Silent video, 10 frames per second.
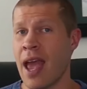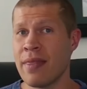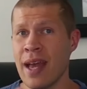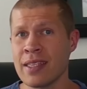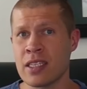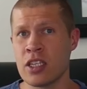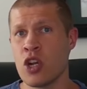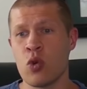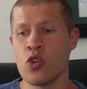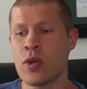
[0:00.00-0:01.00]
And that's,
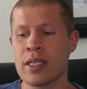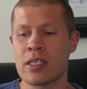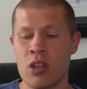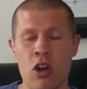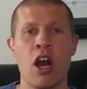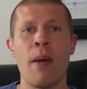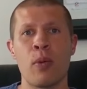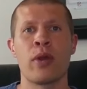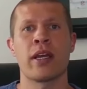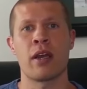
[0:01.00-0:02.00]
you can start
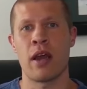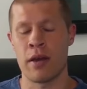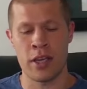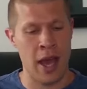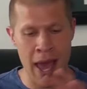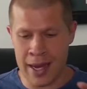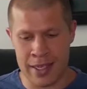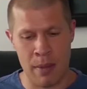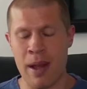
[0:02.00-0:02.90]
uploading ahead of time.